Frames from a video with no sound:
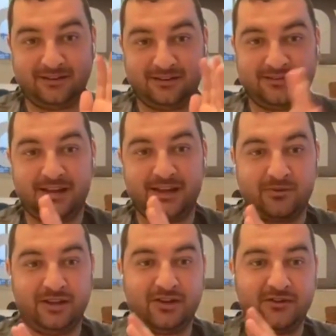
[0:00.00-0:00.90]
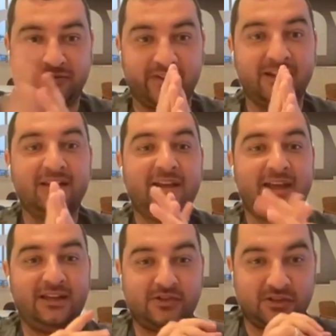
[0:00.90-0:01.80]
in the area of
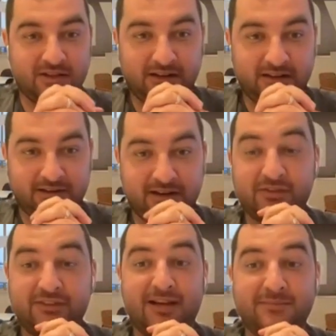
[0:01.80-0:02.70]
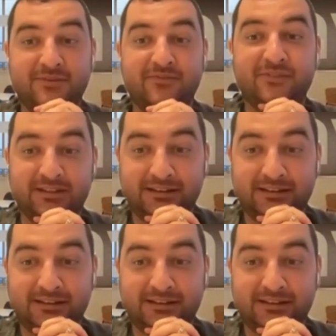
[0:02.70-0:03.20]
Asia and other types of